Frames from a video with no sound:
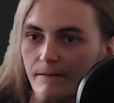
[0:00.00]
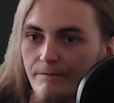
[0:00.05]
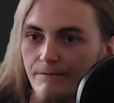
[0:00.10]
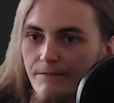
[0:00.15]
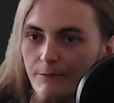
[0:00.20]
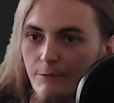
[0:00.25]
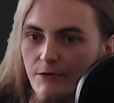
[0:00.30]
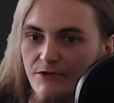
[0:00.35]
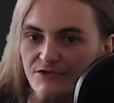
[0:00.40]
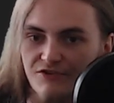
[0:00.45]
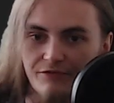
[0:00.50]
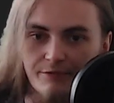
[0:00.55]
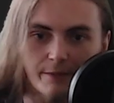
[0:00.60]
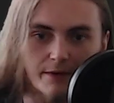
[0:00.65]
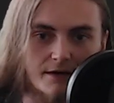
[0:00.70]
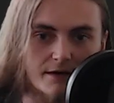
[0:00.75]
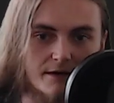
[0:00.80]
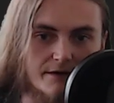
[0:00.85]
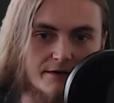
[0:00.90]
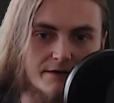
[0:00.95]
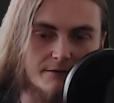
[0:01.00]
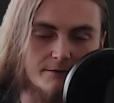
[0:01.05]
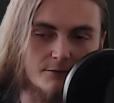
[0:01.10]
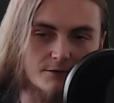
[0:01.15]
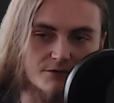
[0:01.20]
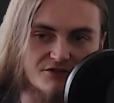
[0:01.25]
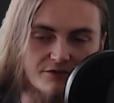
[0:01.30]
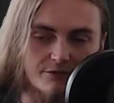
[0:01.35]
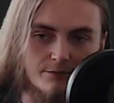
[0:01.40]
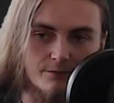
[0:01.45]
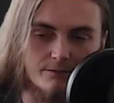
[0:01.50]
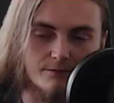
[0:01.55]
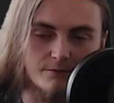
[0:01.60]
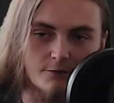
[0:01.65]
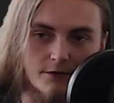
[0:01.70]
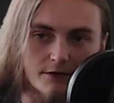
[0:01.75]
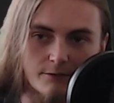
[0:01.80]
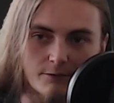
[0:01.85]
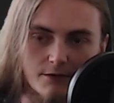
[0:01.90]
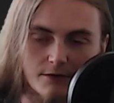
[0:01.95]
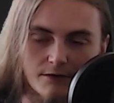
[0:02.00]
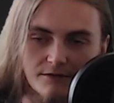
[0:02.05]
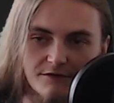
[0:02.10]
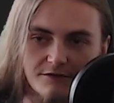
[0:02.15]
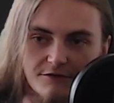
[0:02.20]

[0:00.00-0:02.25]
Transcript: which is what I want to